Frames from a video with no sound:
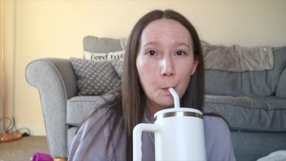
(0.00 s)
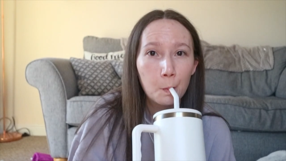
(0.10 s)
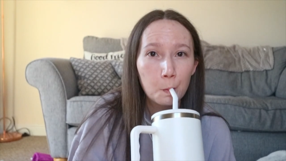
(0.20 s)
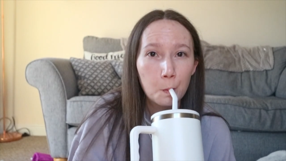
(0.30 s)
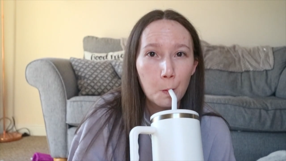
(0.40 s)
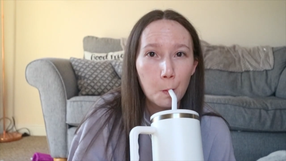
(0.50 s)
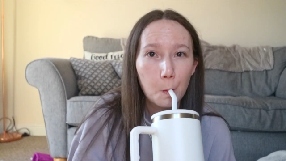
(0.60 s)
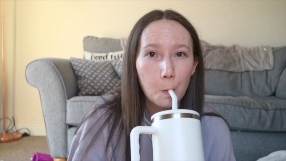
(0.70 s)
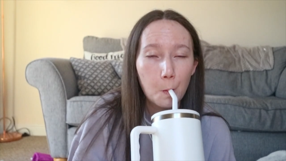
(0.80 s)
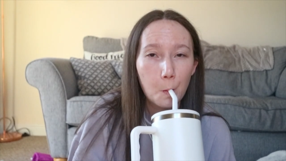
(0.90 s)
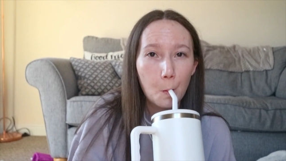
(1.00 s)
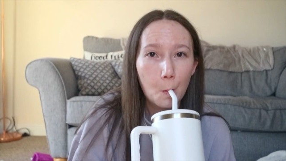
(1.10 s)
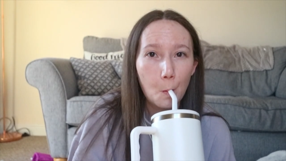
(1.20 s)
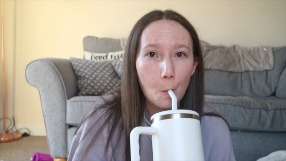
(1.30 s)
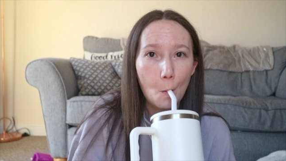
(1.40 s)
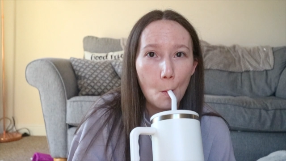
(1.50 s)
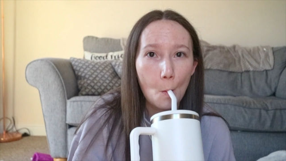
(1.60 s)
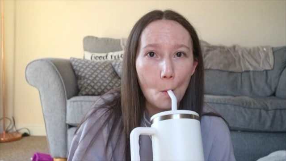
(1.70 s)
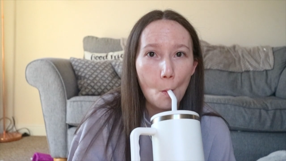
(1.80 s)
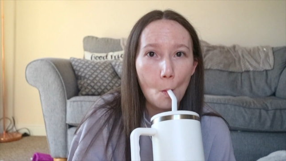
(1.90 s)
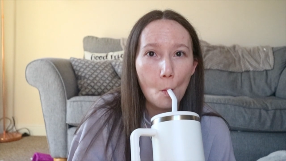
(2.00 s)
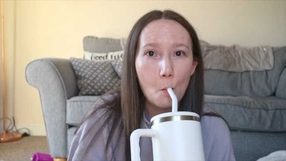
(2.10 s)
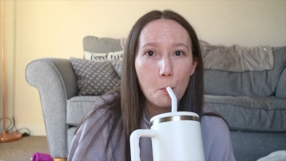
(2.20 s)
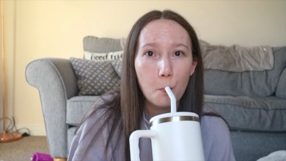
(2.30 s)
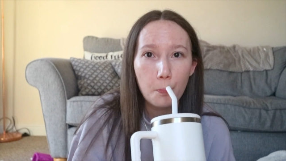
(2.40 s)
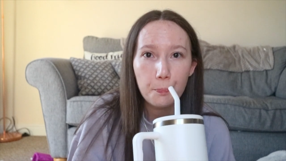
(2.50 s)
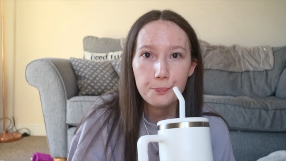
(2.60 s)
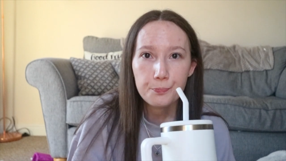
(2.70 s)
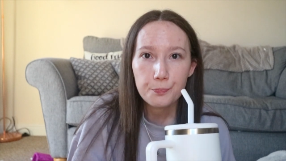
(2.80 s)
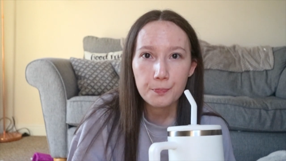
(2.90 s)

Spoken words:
Nothing is said.